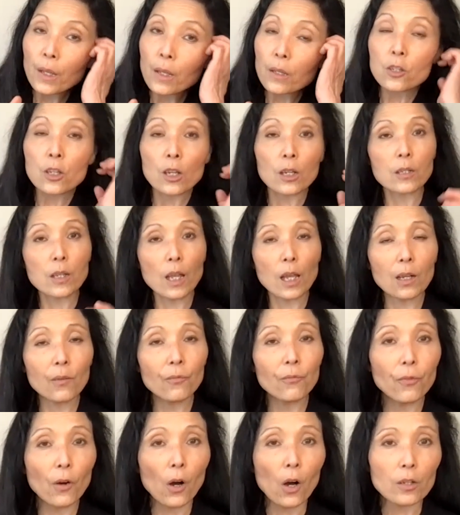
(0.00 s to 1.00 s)
Just like
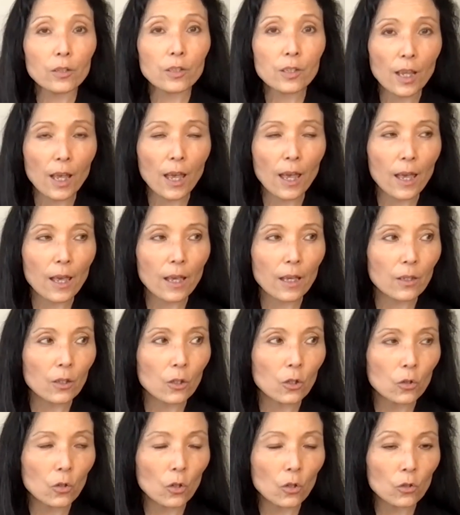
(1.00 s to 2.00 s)
faucet,
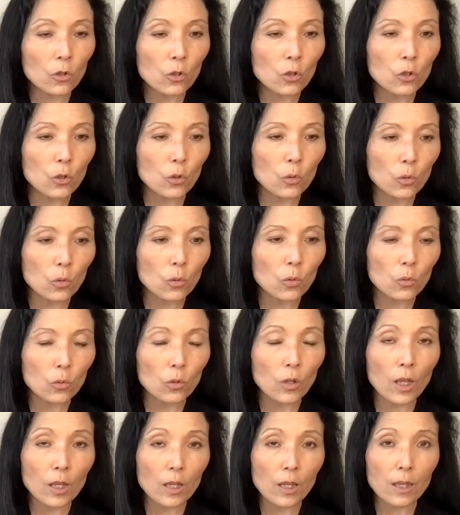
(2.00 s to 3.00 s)
you don't do
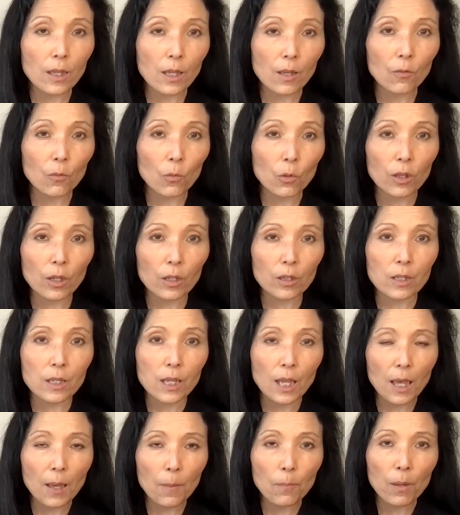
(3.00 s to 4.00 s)
anything with the
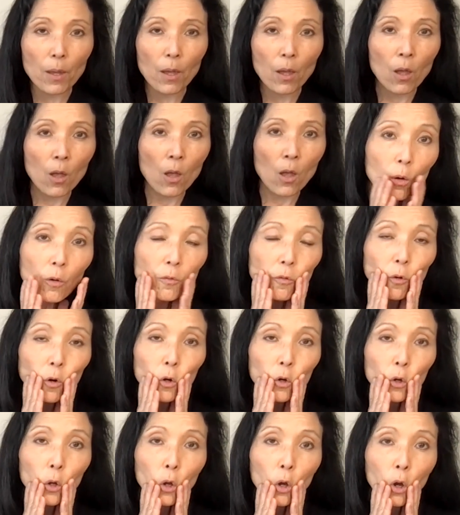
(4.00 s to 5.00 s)
tip.
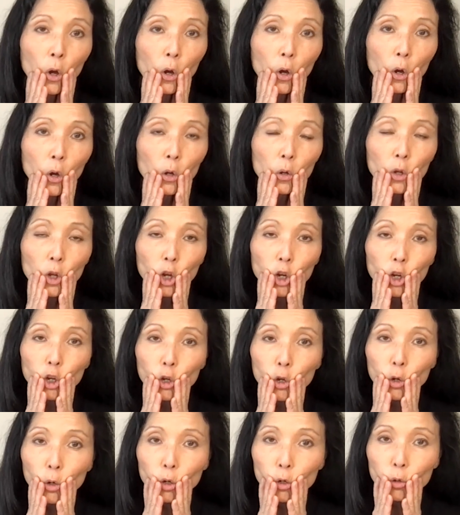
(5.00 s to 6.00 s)
Faucet is like
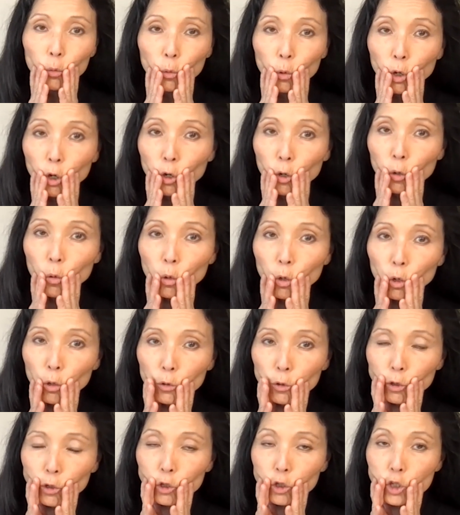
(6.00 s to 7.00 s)
this, right?
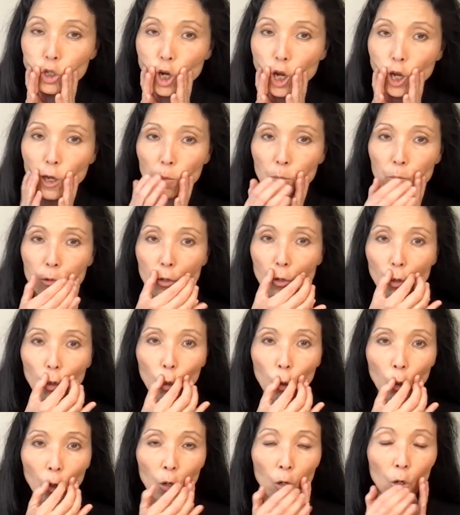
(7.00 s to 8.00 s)
It just shaped
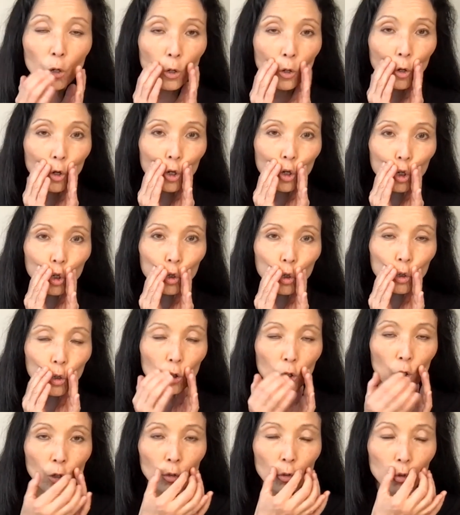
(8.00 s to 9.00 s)

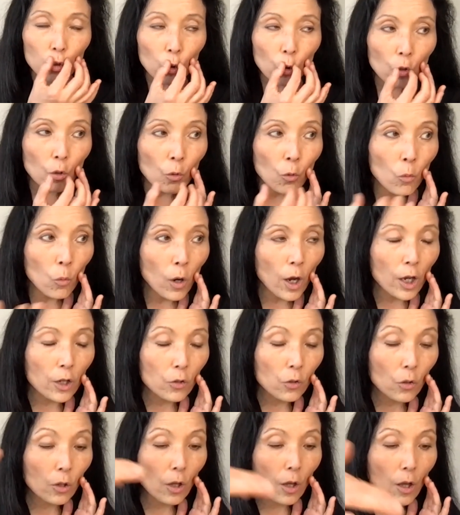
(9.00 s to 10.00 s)
in a certain way
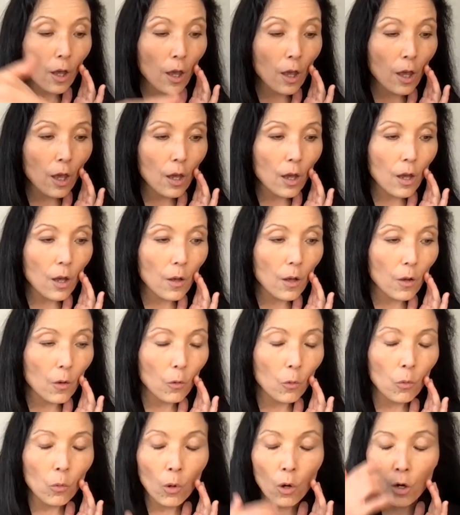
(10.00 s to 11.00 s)
so that
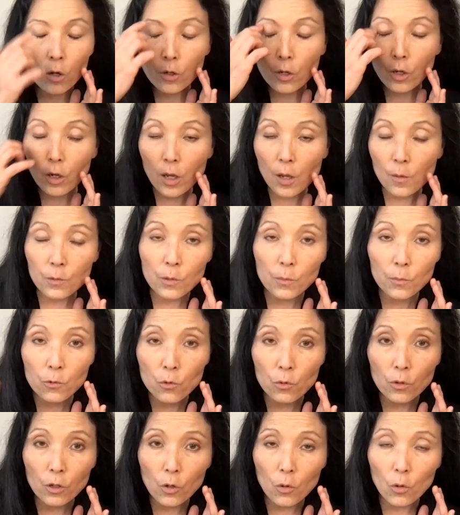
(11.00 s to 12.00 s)
water comes,
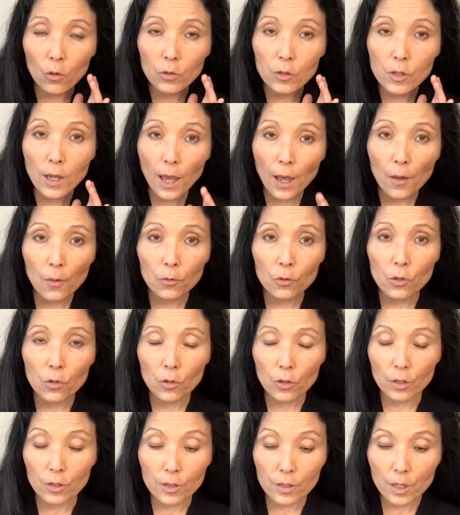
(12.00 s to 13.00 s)
down to
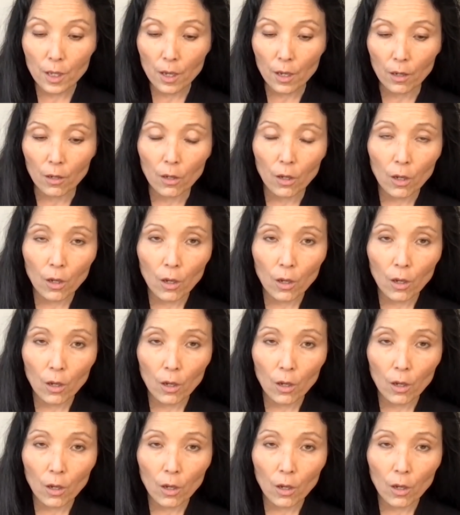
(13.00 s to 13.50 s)
the sink.